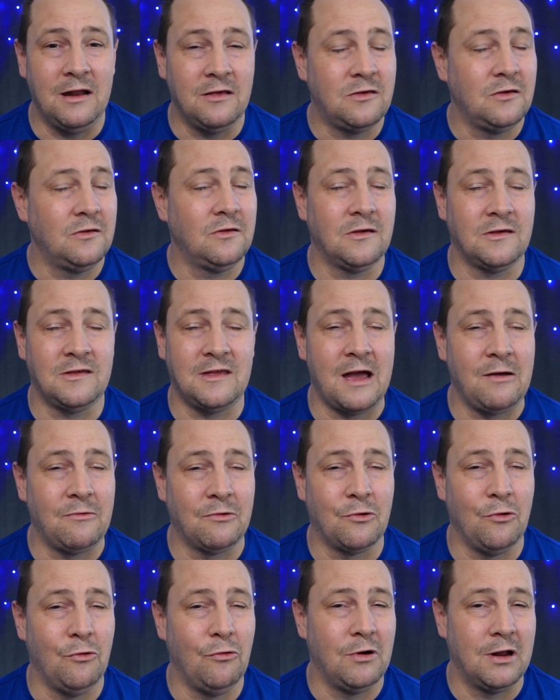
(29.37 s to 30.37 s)
As soon as I start
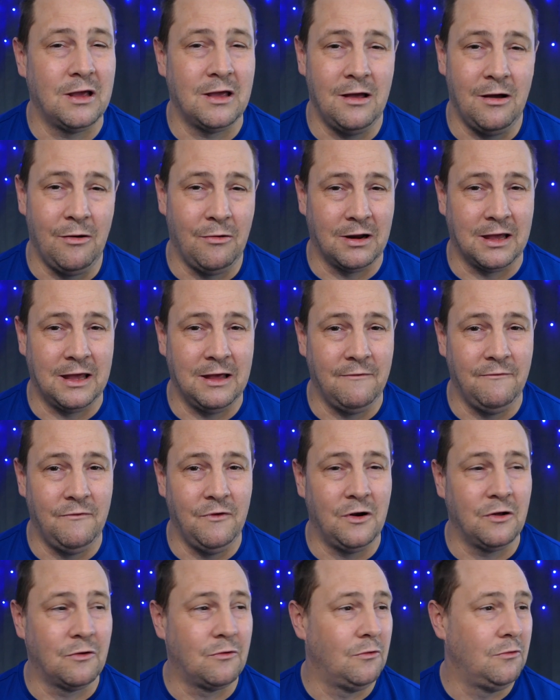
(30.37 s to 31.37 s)
recording, I want to get it
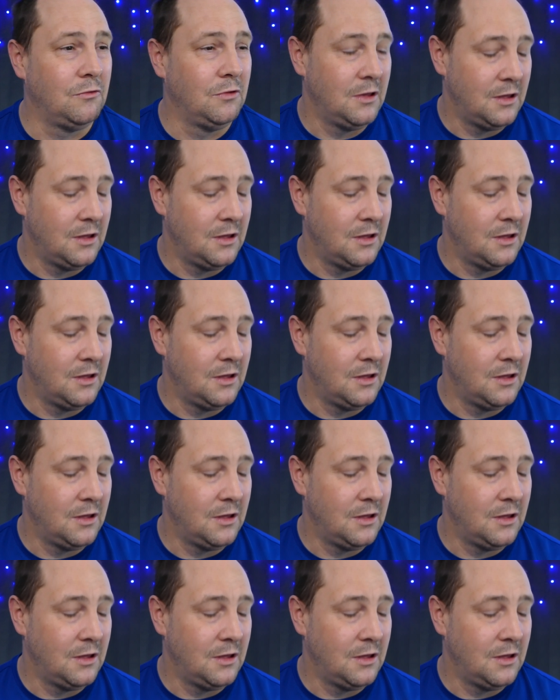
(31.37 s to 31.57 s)
vertical.